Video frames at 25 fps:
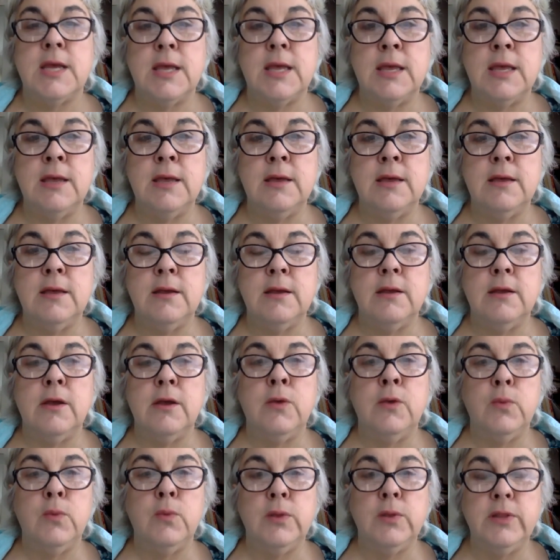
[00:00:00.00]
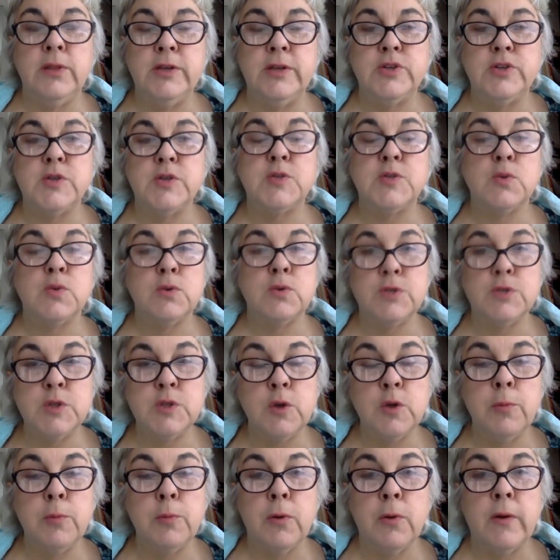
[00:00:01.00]
in a religious or
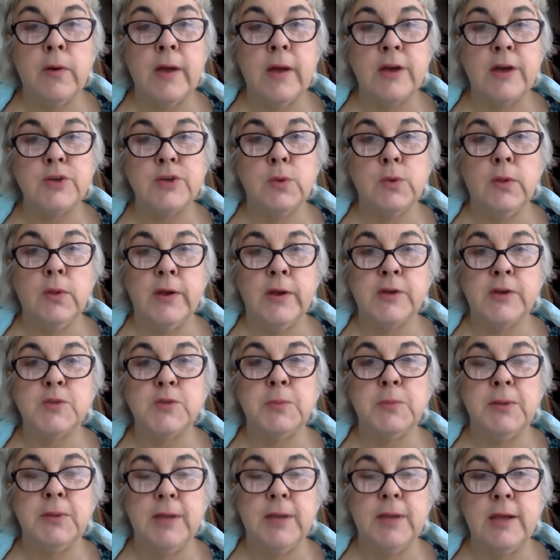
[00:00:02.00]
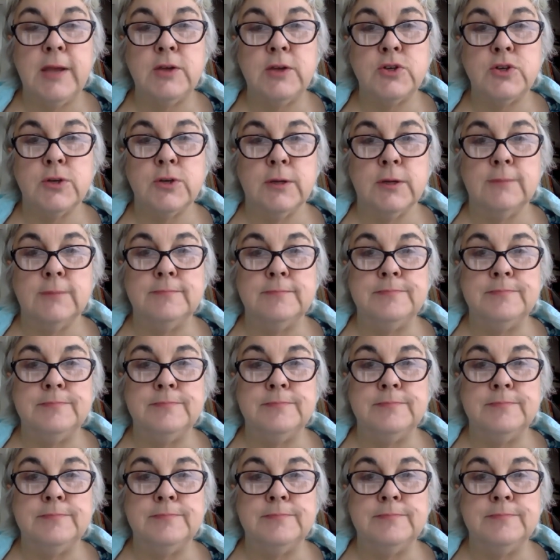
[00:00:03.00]
supernatural explanation.